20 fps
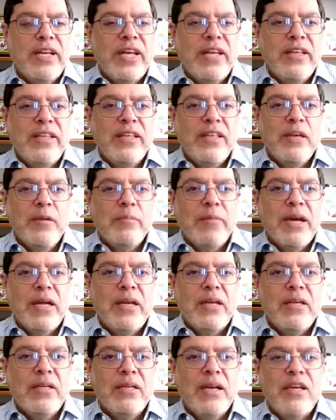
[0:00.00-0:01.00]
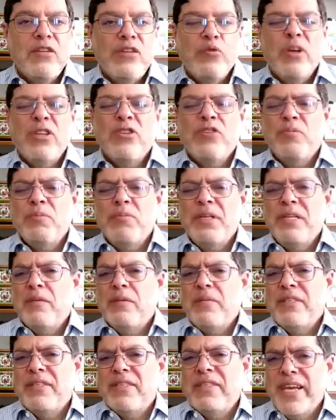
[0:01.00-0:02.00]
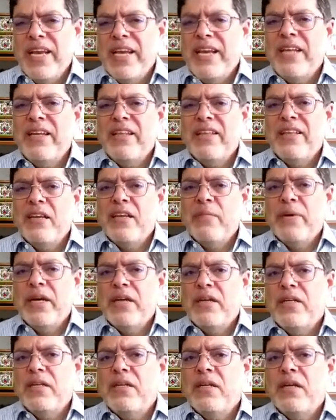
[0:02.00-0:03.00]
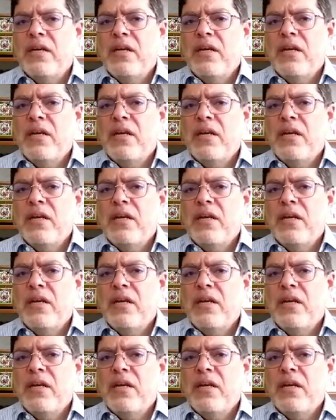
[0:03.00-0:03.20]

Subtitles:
done anything about it? Has Western media been saying anything about it?